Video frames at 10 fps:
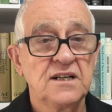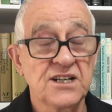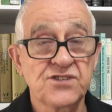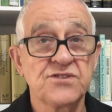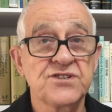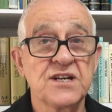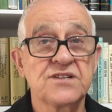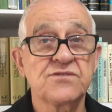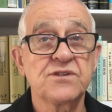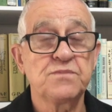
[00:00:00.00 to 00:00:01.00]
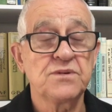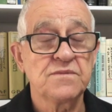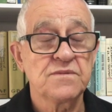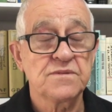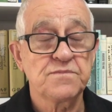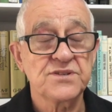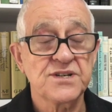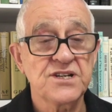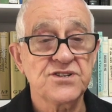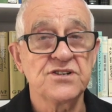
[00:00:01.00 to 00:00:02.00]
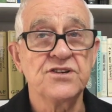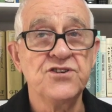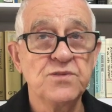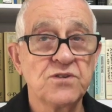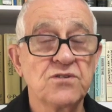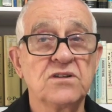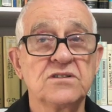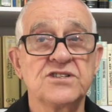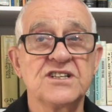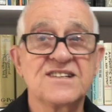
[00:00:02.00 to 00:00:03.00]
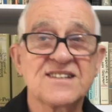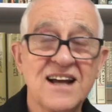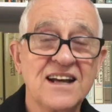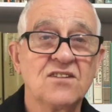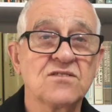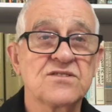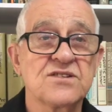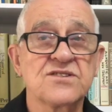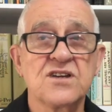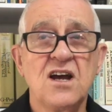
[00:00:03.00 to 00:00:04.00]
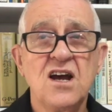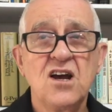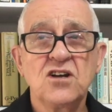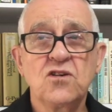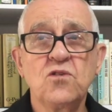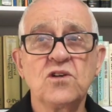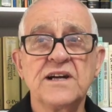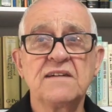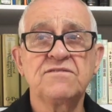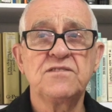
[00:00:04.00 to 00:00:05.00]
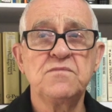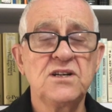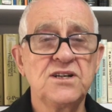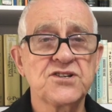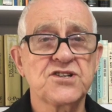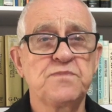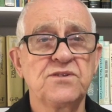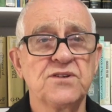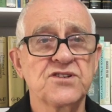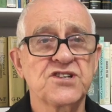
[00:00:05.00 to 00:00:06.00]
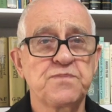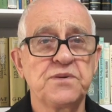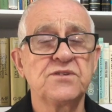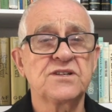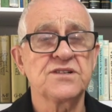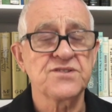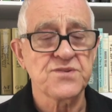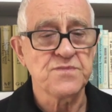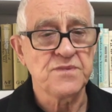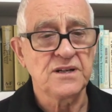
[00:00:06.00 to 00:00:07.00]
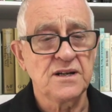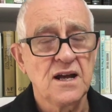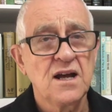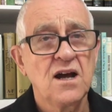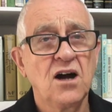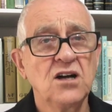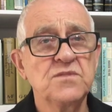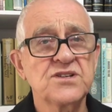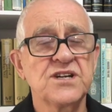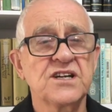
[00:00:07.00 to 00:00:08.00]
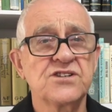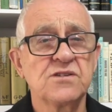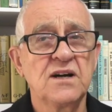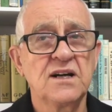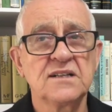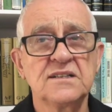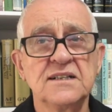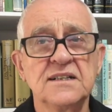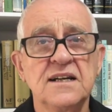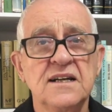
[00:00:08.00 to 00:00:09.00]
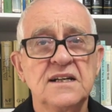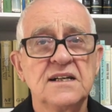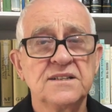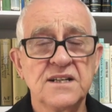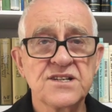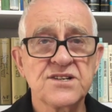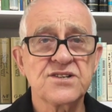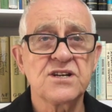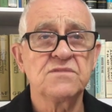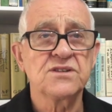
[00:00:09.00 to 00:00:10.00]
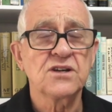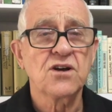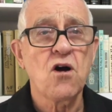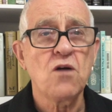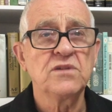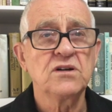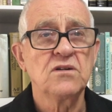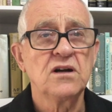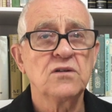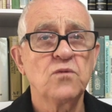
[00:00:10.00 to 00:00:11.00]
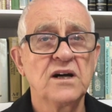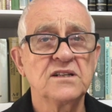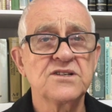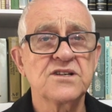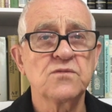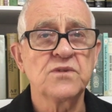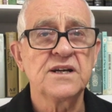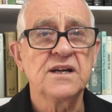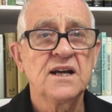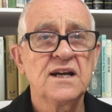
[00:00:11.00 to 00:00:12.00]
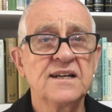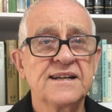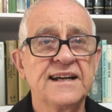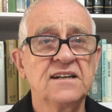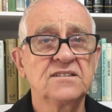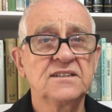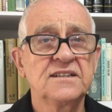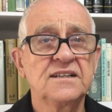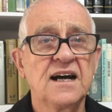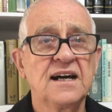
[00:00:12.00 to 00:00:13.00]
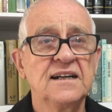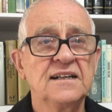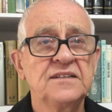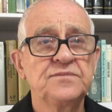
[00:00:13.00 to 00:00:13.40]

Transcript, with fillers: extrasensory possession, numerology, seances, calling up familiar spirits, spiritism, and homosexuality. These are some of the common ones that we encounter today.